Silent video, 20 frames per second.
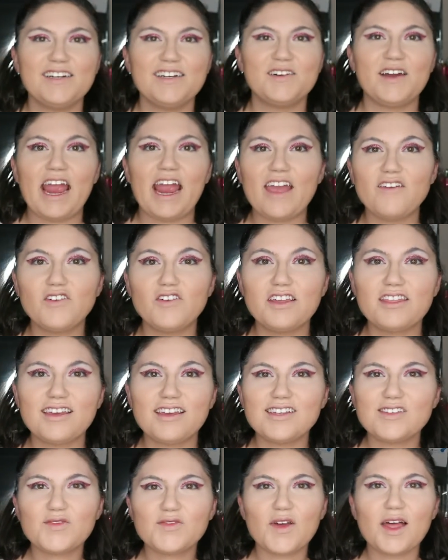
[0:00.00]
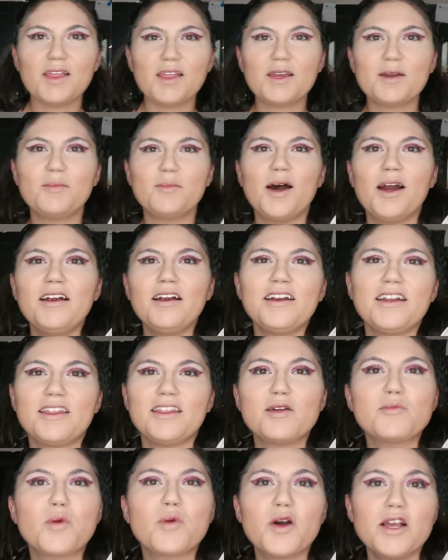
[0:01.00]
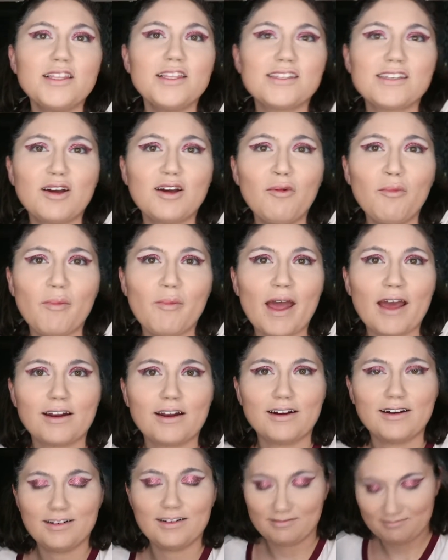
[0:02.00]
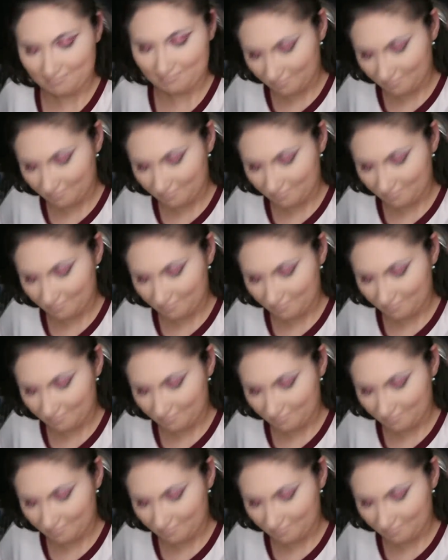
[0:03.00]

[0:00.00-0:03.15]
where everything's falling apart and the points don't matter.